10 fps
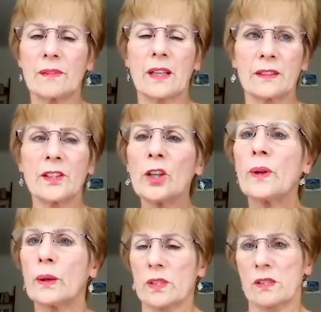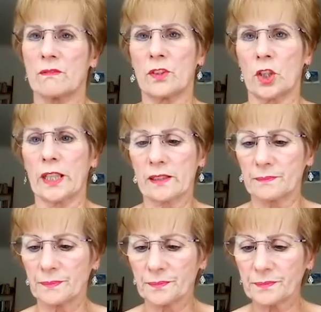I knew it wasn't right.
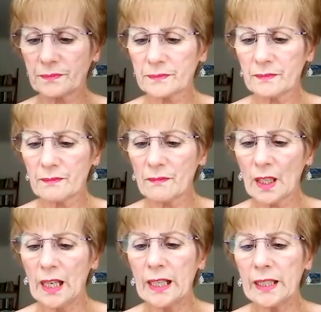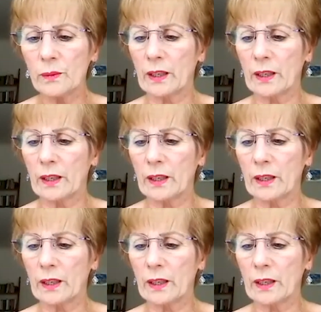Anyway,